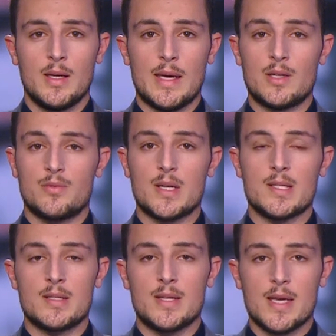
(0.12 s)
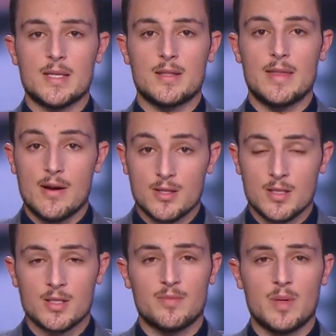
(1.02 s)
In recent days,
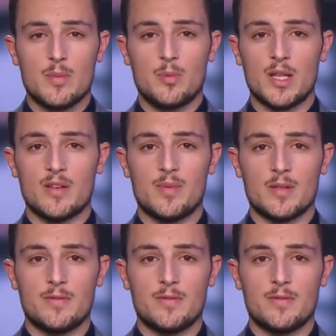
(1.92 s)
thousands of people have been